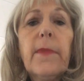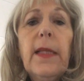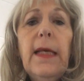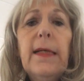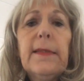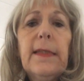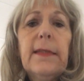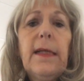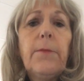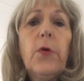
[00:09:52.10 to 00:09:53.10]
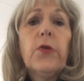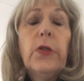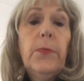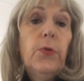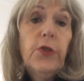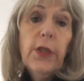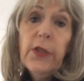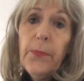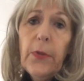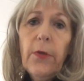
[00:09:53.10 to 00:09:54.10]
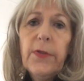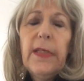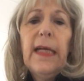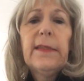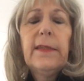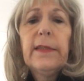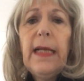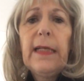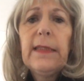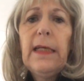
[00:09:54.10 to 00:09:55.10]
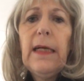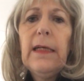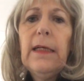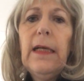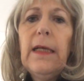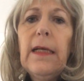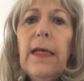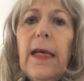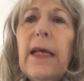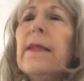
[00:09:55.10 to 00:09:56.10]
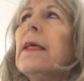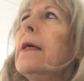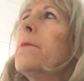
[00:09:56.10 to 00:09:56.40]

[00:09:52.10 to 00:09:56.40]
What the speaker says: He has some contributions because he has dyslexia, and